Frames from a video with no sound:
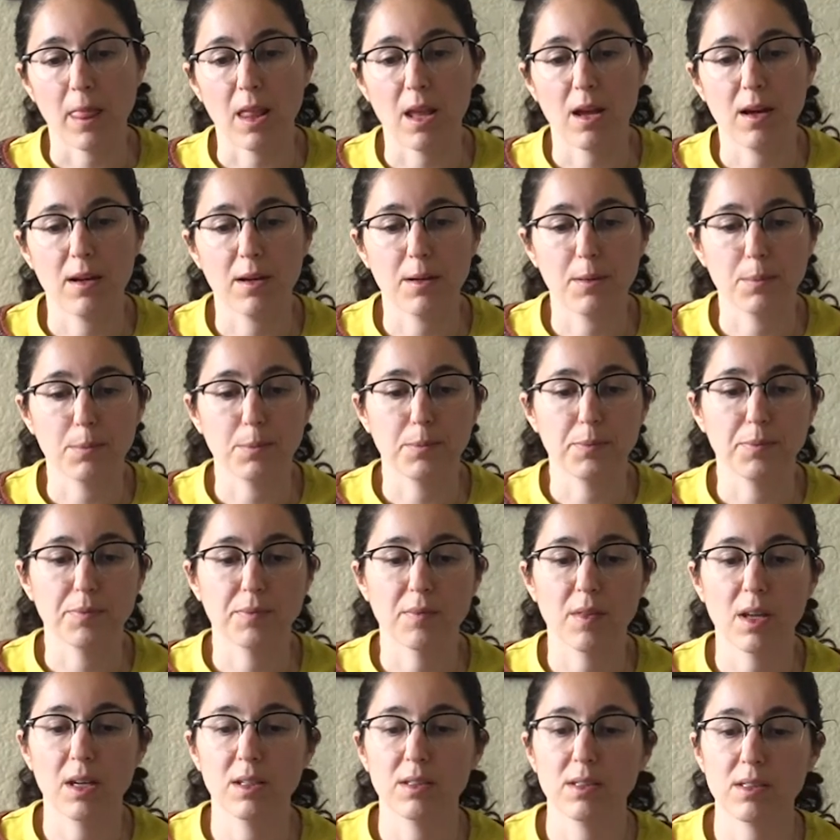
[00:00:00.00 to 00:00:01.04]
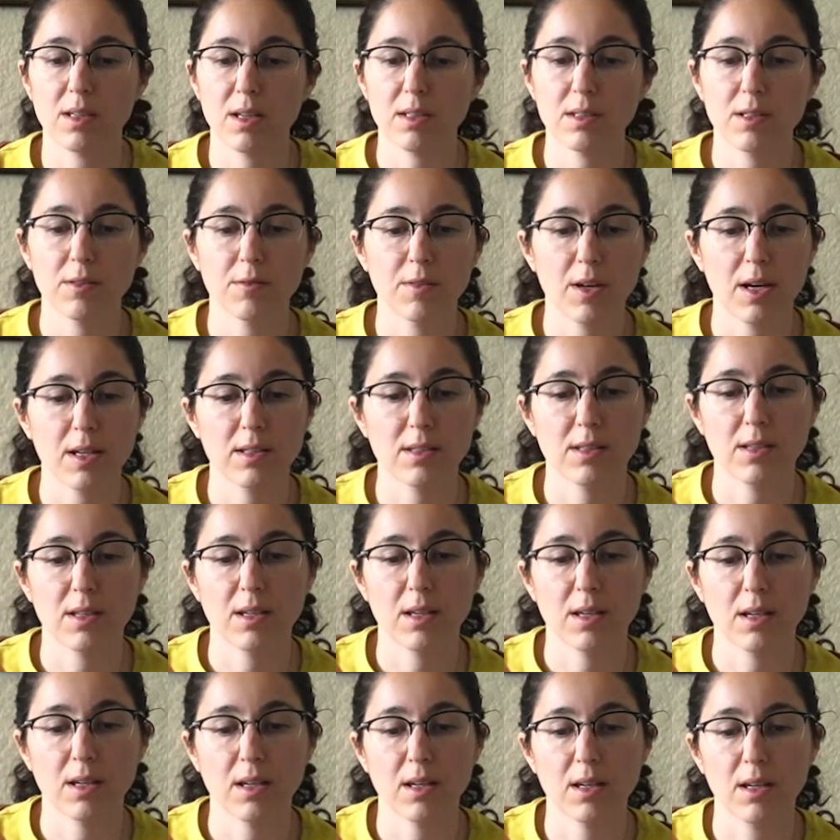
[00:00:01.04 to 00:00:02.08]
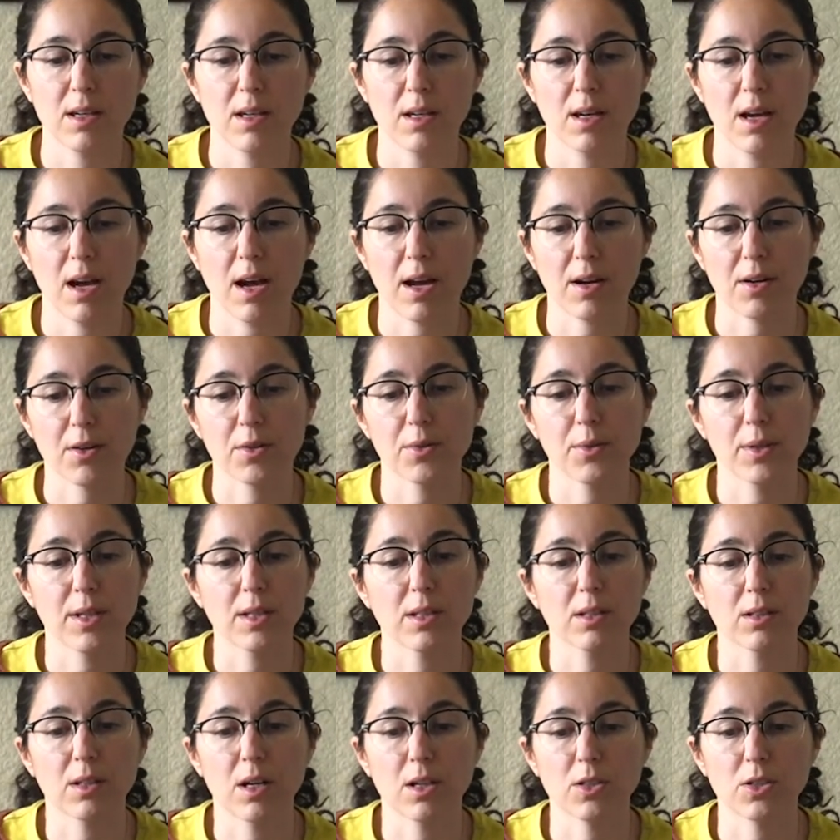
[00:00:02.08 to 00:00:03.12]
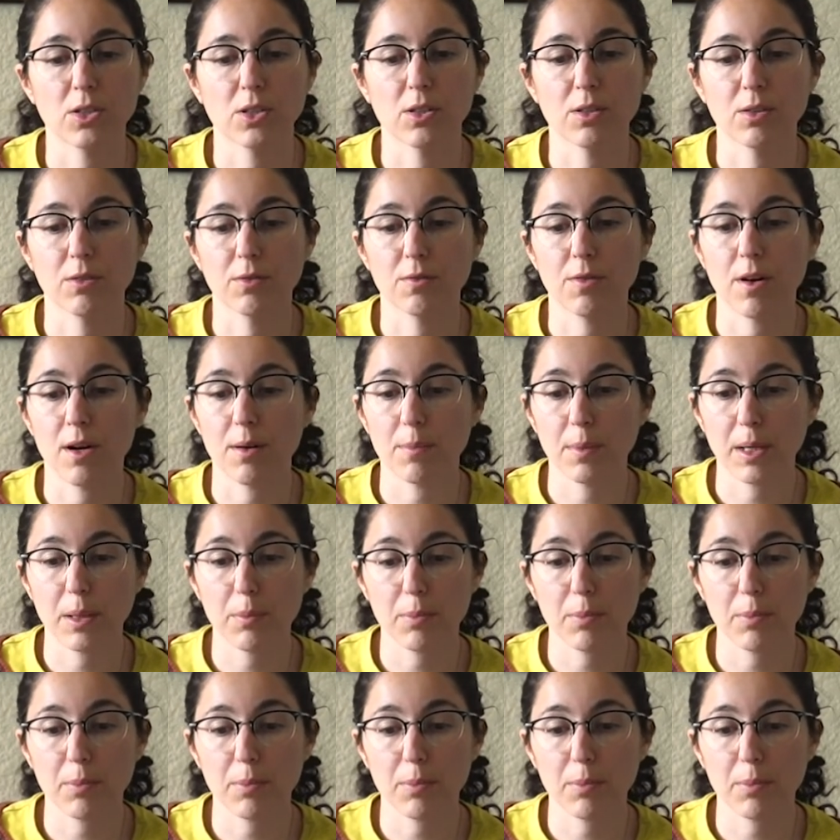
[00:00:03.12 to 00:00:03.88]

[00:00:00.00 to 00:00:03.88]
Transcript: Incentivizing agroecological farming